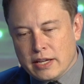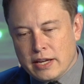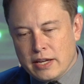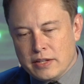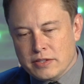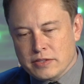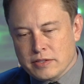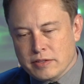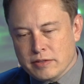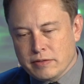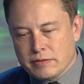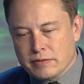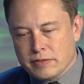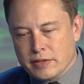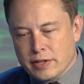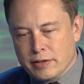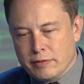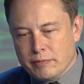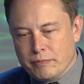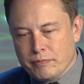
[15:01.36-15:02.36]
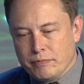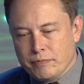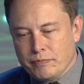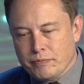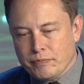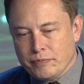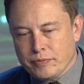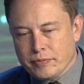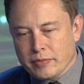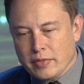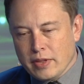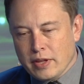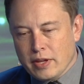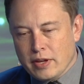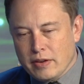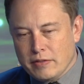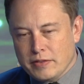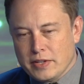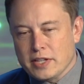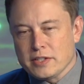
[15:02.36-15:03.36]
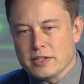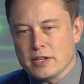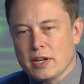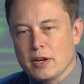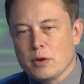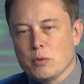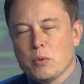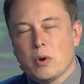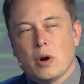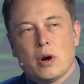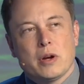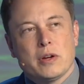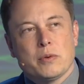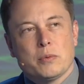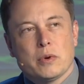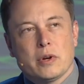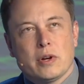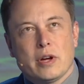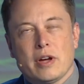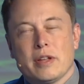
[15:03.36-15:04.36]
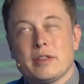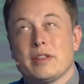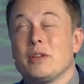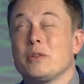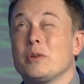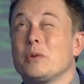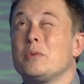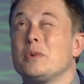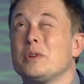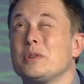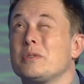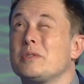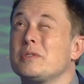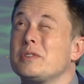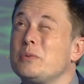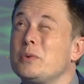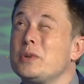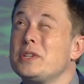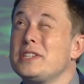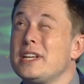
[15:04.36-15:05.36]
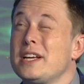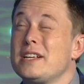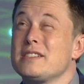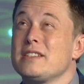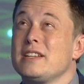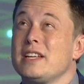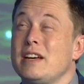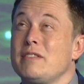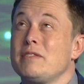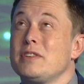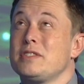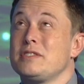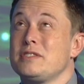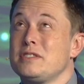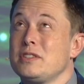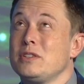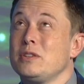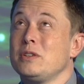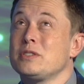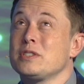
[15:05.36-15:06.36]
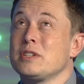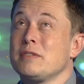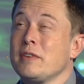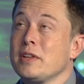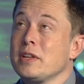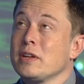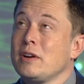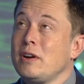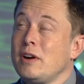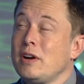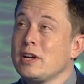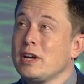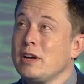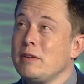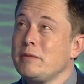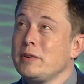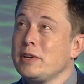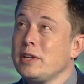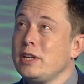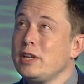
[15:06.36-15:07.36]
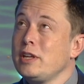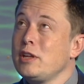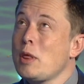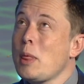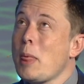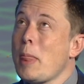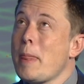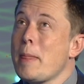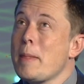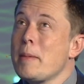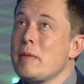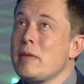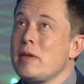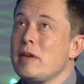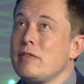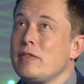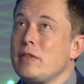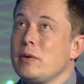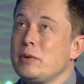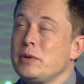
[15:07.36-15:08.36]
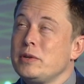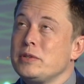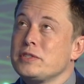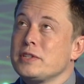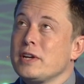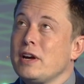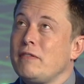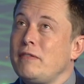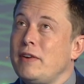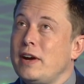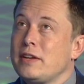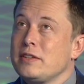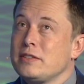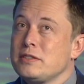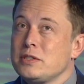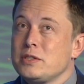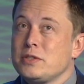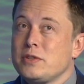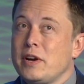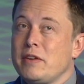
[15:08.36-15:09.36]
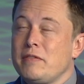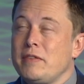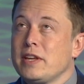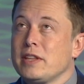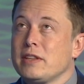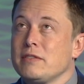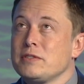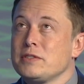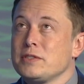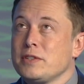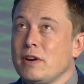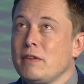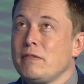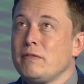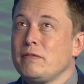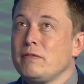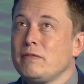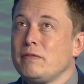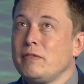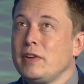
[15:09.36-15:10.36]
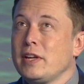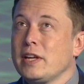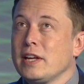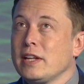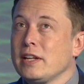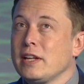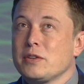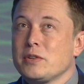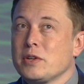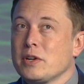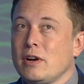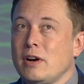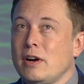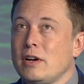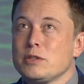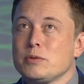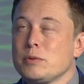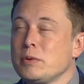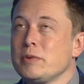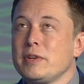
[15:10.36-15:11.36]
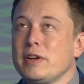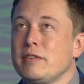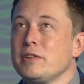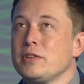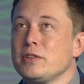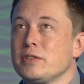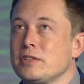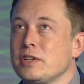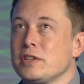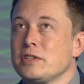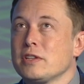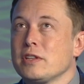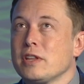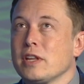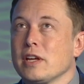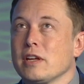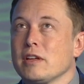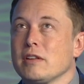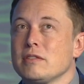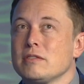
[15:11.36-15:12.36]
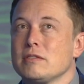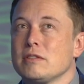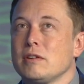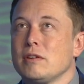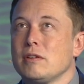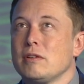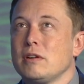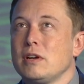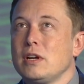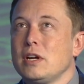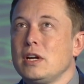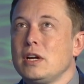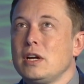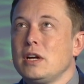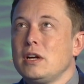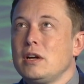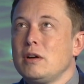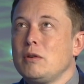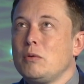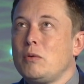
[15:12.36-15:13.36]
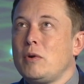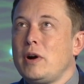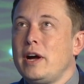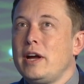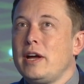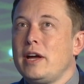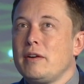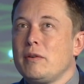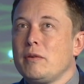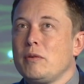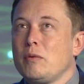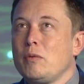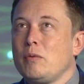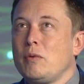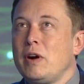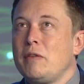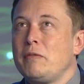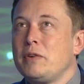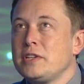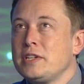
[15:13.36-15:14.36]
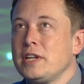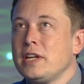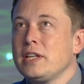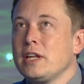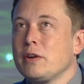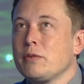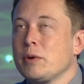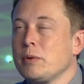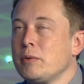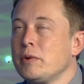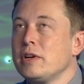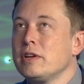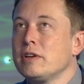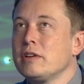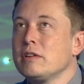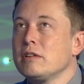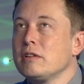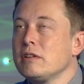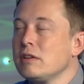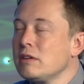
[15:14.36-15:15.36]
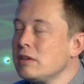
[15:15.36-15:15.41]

the case of Tesla, I thought, well, would Tesla ever sue some other car company if they were using our patents to try to make them stop making electric cars? We would never do such a thing. So why pretend that we would?